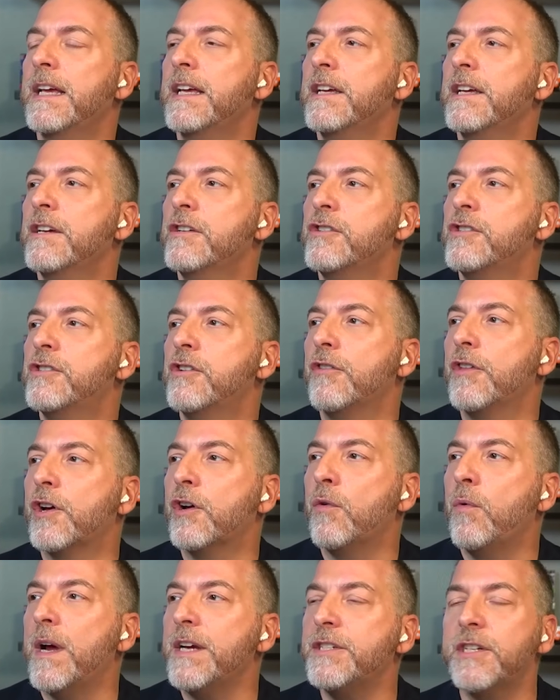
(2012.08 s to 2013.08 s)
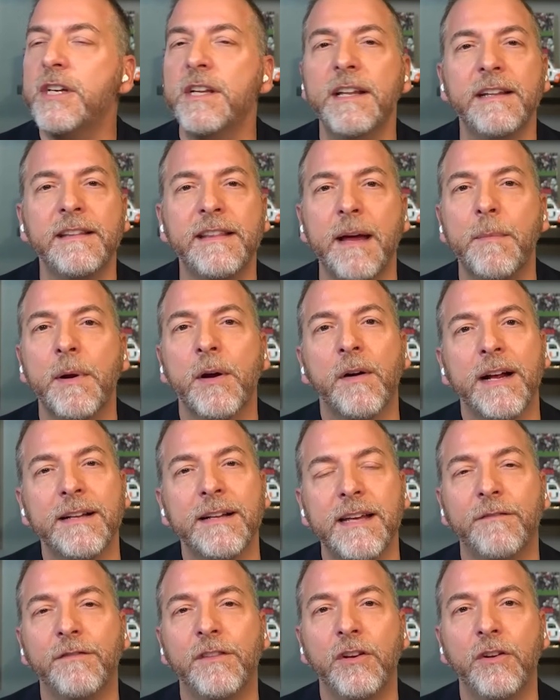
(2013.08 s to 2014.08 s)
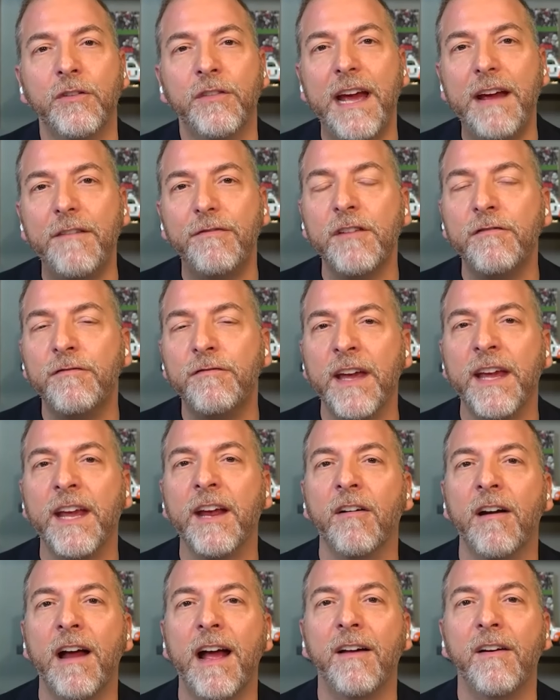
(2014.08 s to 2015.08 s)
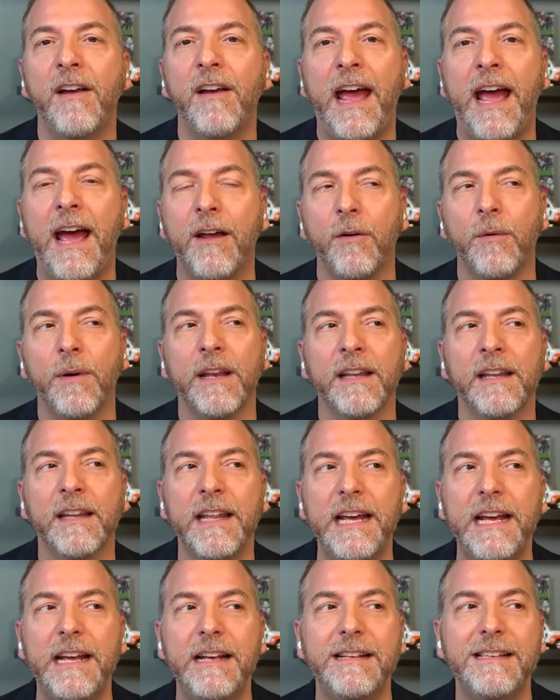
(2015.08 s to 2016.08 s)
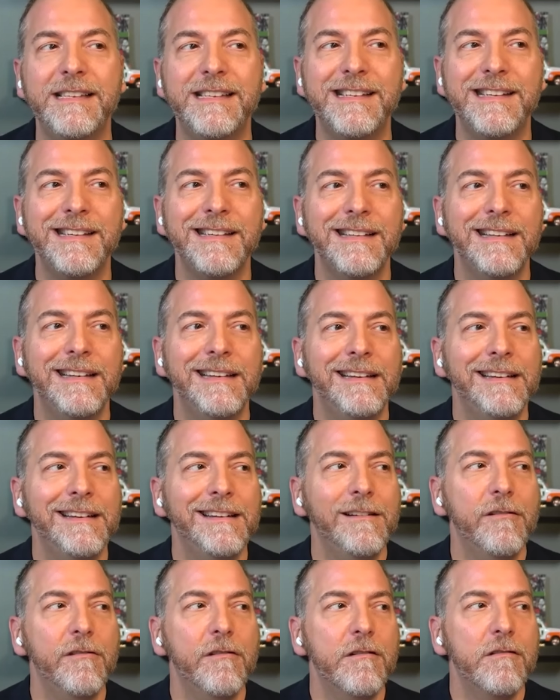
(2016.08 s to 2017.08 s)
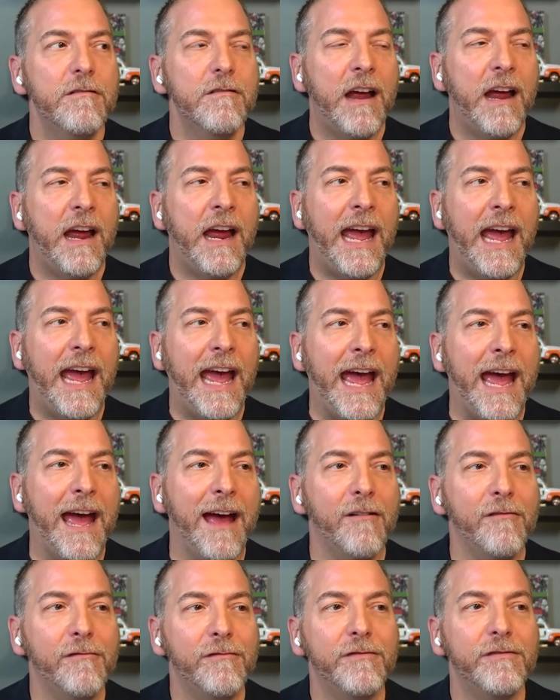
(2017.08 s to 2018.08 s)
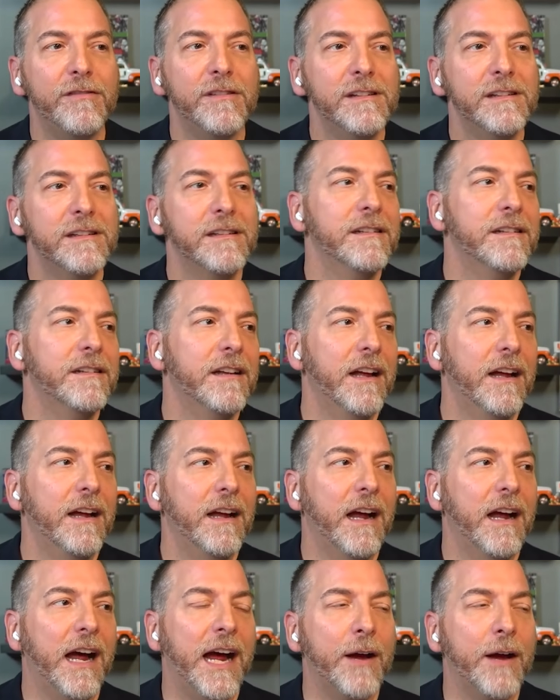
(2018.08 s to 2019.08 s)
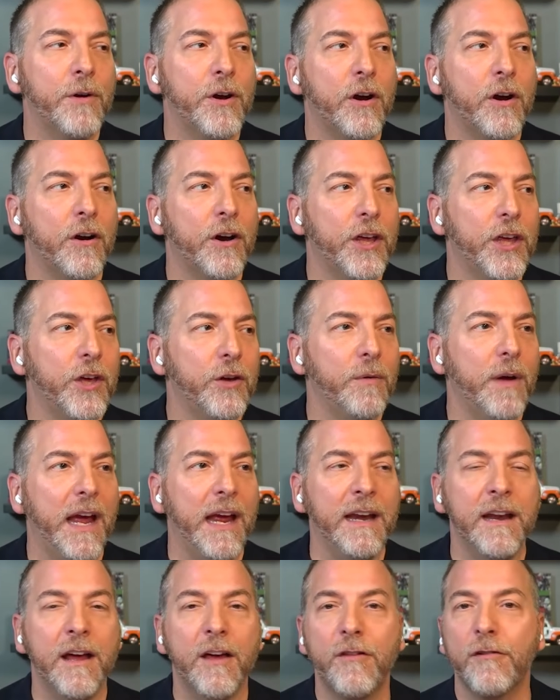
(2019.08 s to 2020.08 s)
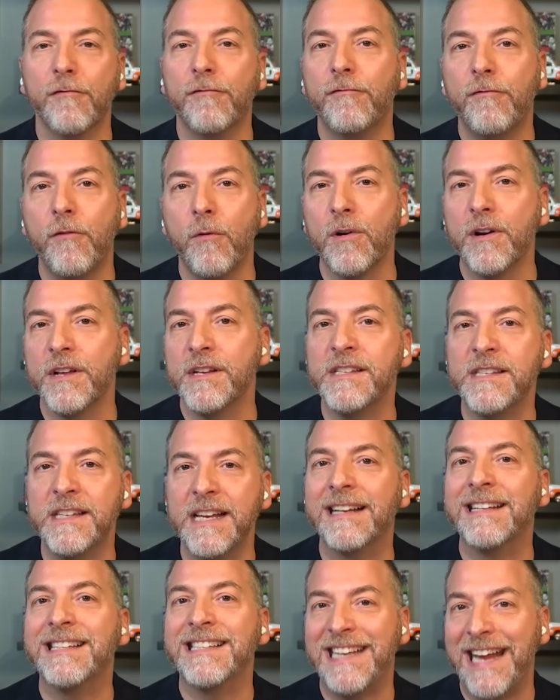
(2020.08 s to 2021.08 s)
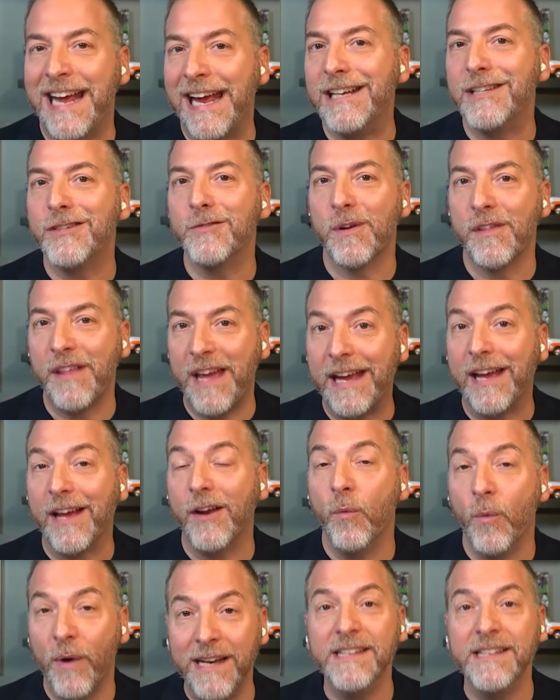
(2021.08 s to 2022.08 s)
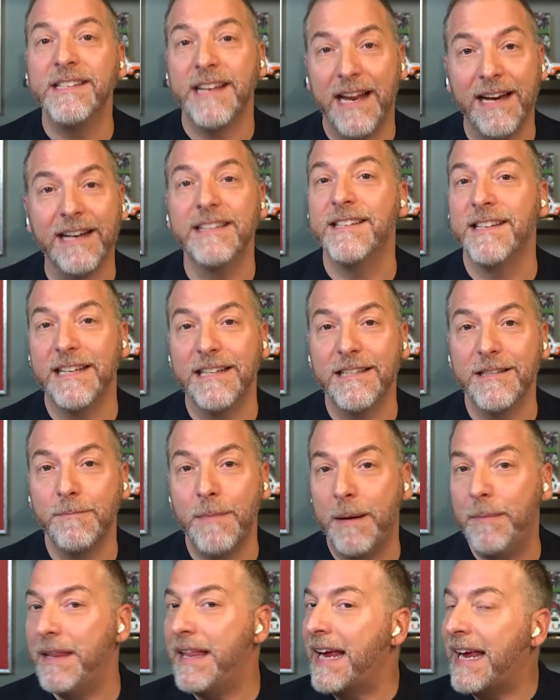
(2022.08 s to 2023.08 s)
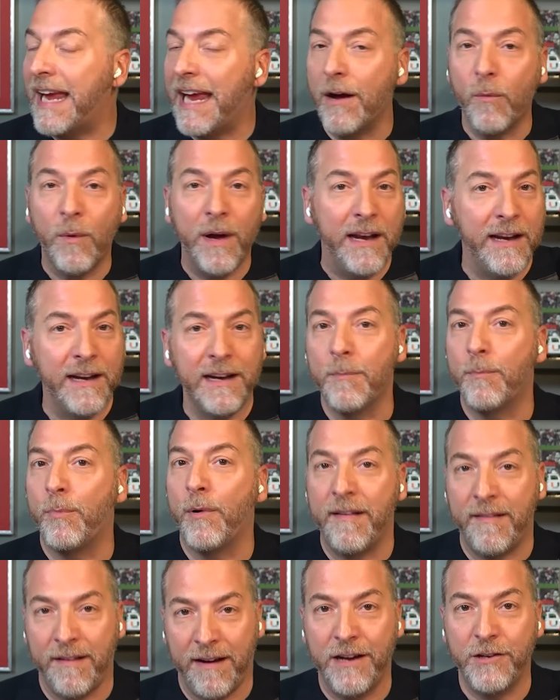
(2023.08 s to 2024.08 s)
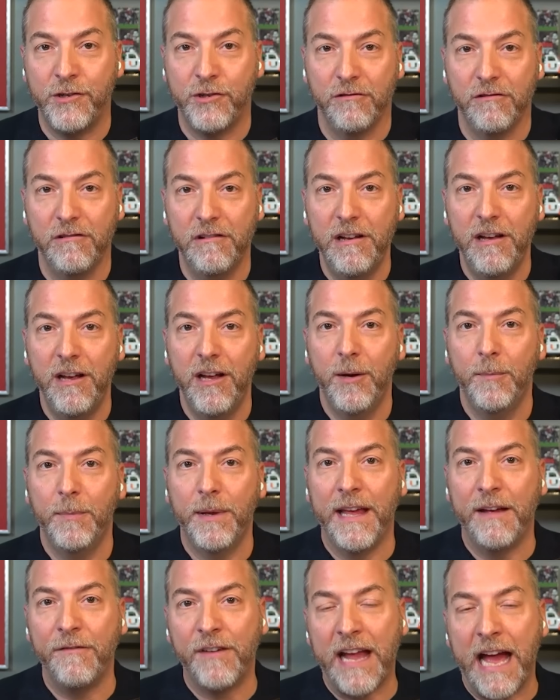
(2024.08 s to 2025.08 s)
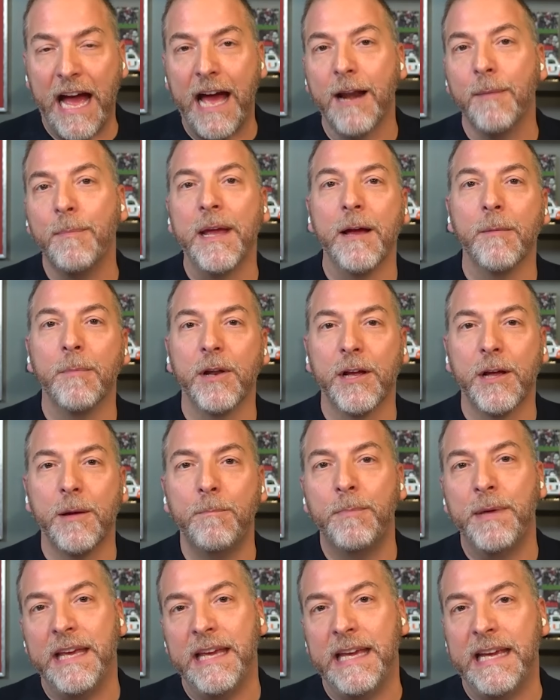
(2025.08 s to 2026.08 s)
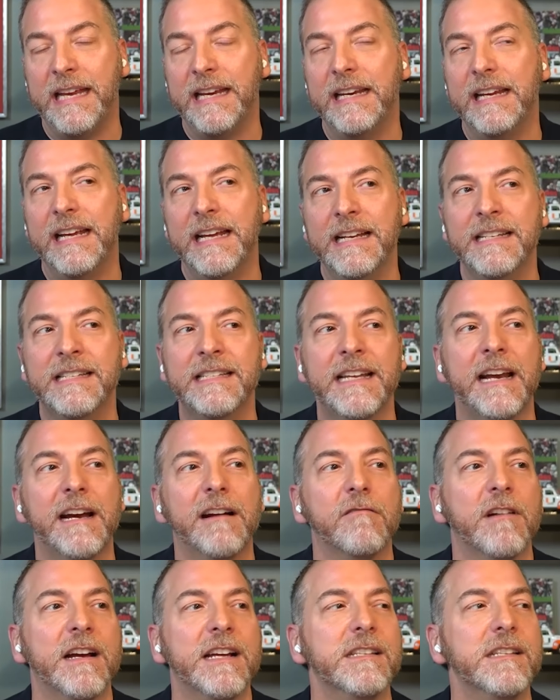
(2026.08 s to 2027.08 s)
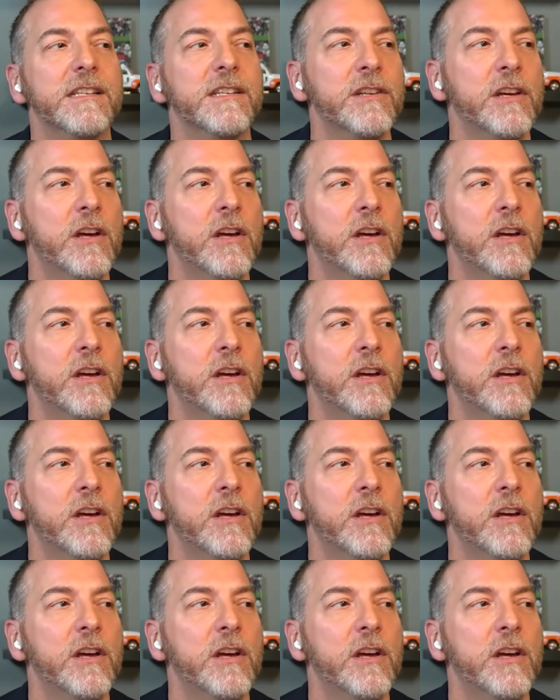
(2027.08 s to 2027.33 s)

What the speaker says: So the question that Democrats have to do, they have to figure out how to at least have, I would argue, another 4 to 6 states where they can win Senate seats. Maybe they can't win it in a presidential, but they've got to be able to compete in Senate races.